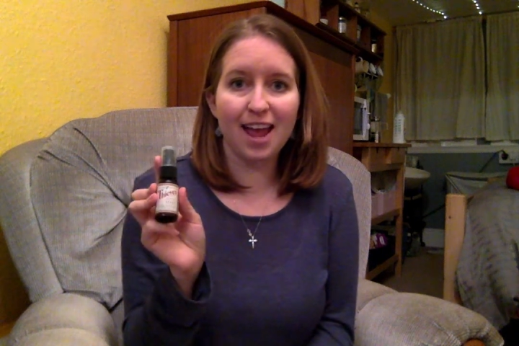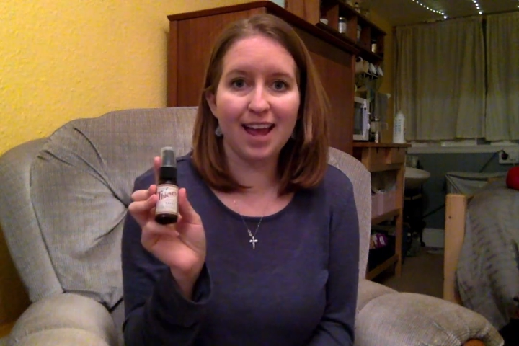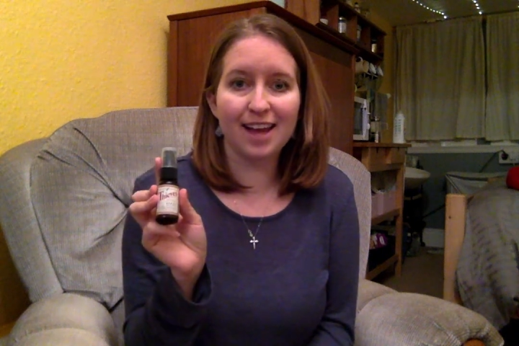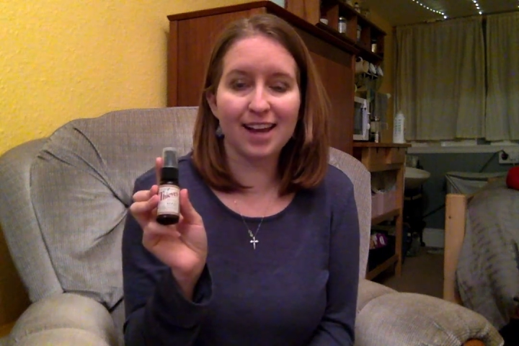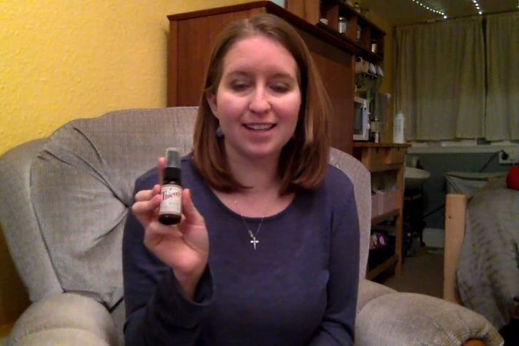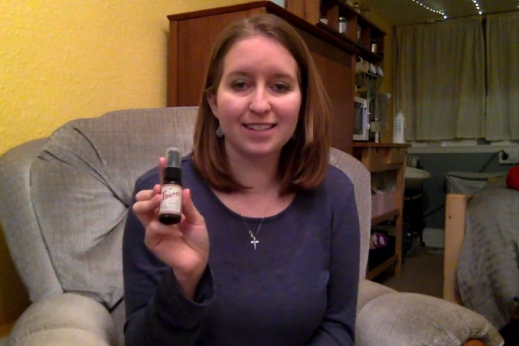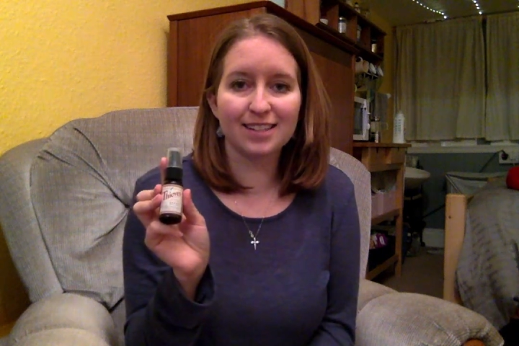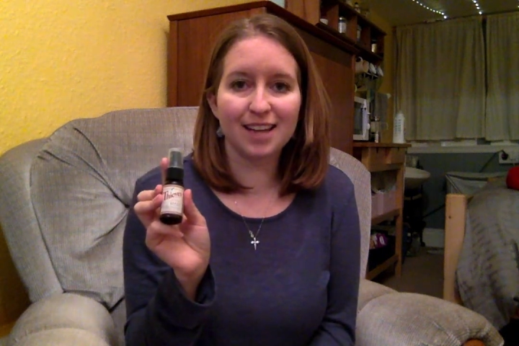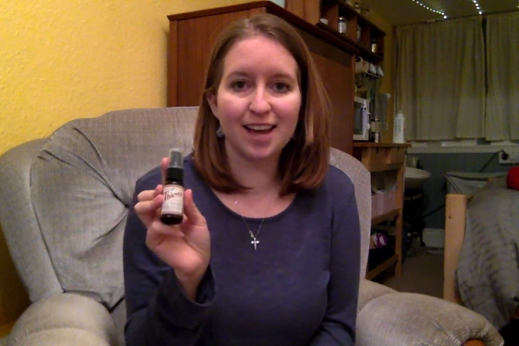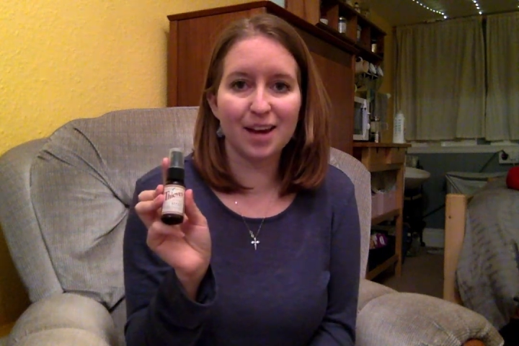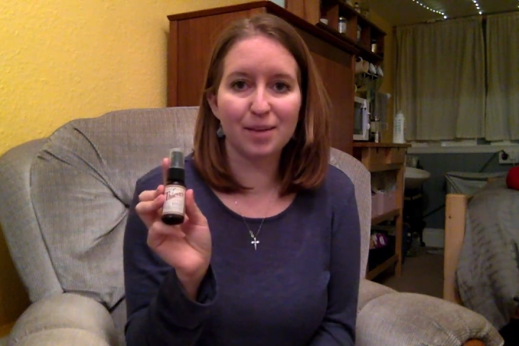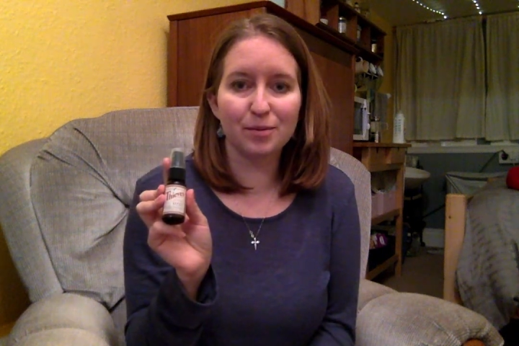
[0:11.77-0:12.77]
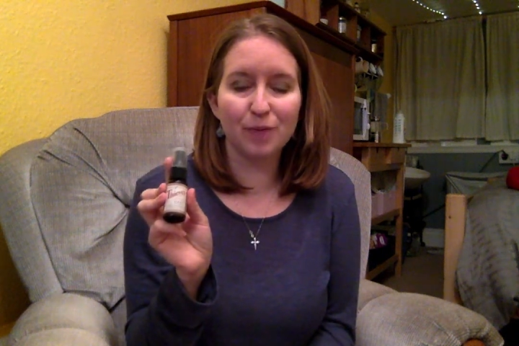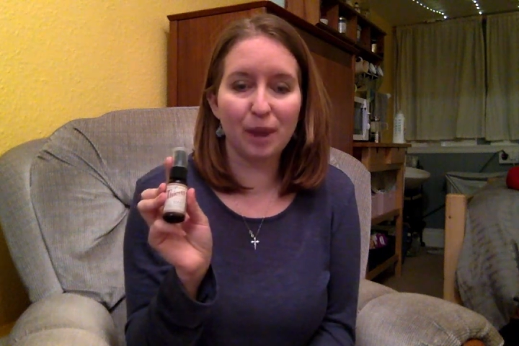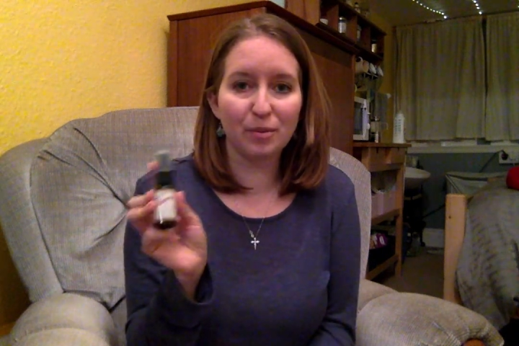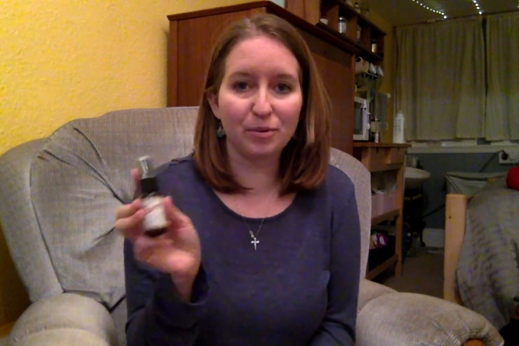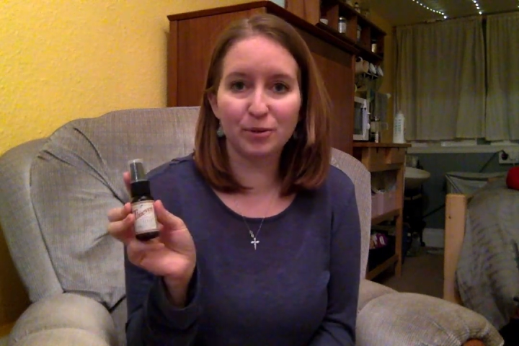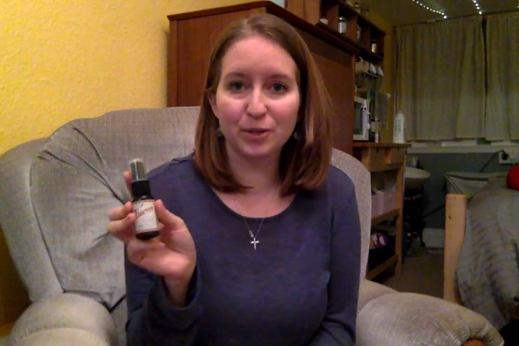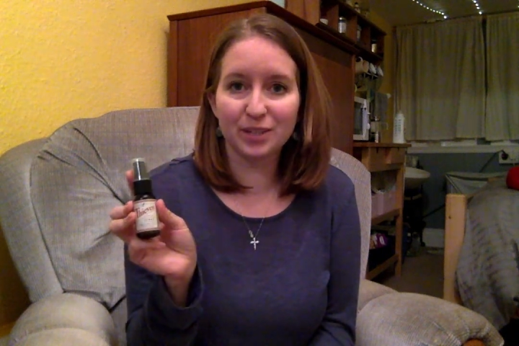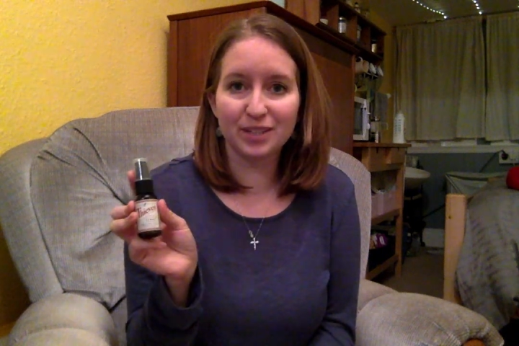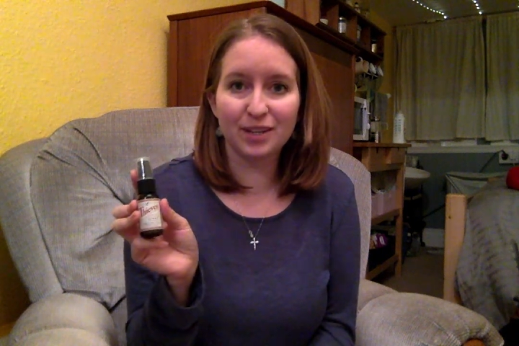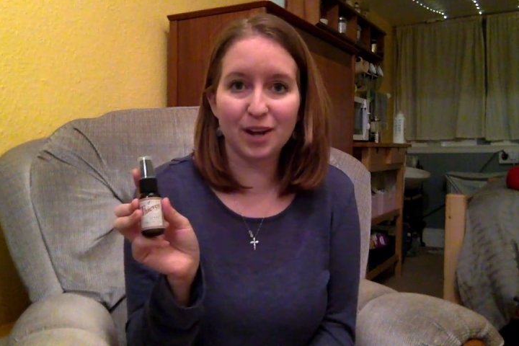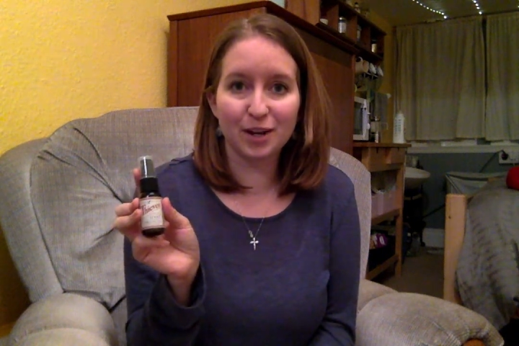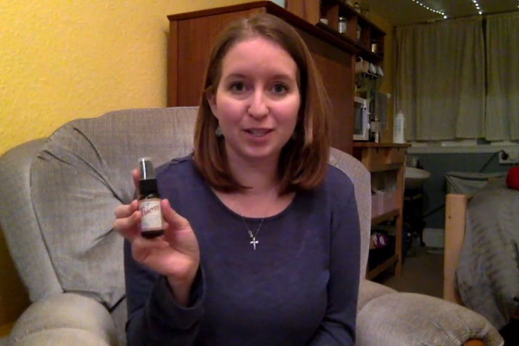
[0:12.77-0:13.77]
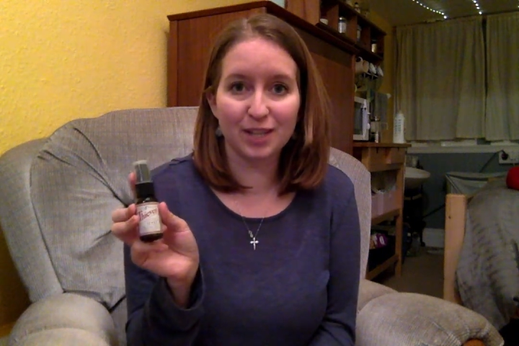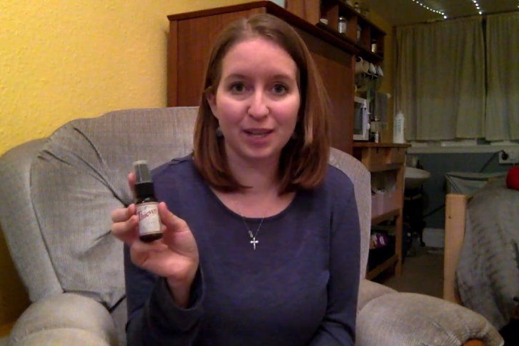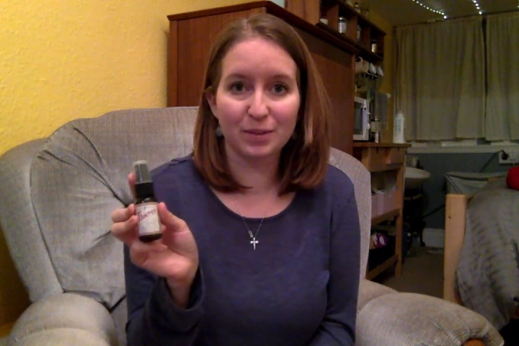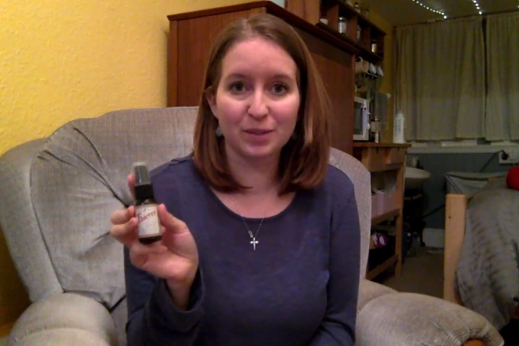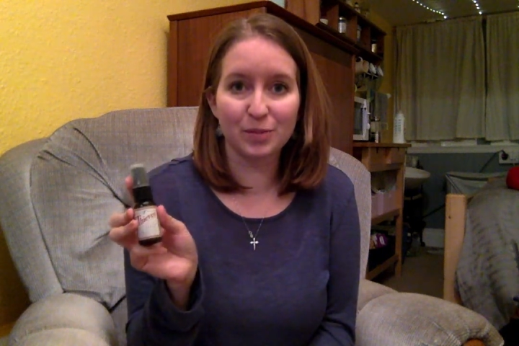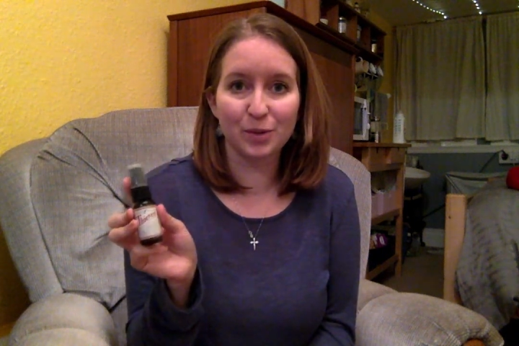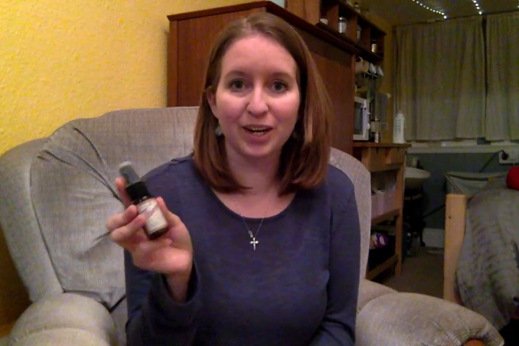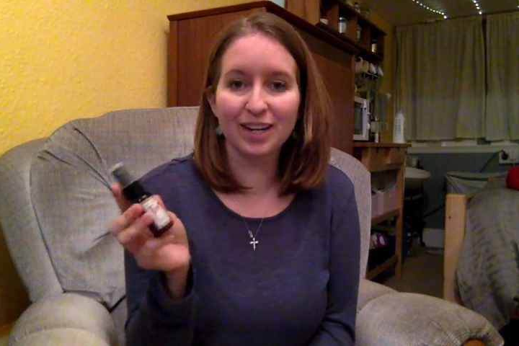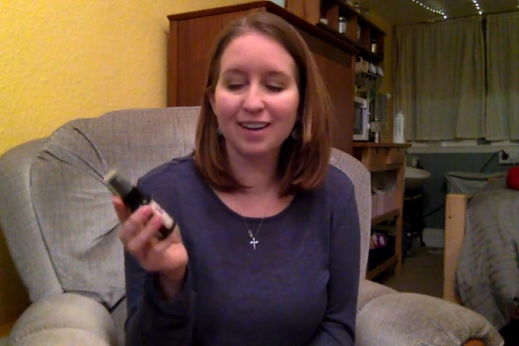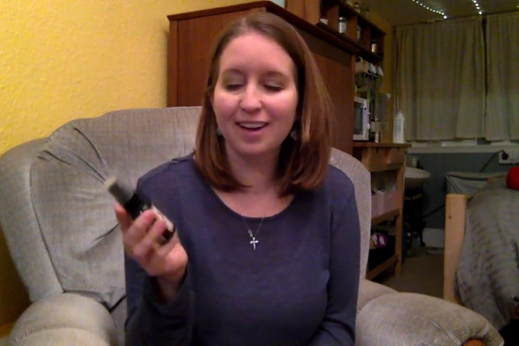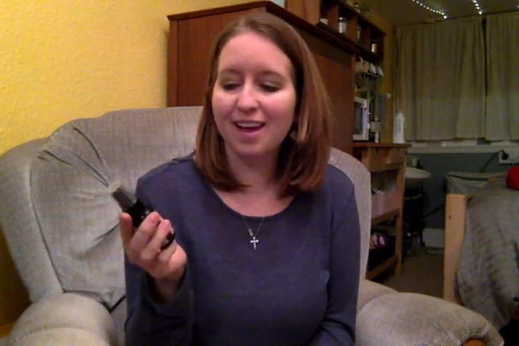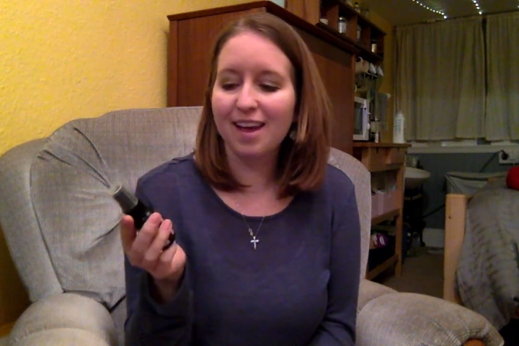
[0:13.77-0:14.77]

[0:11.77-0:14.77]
and right before our son was born,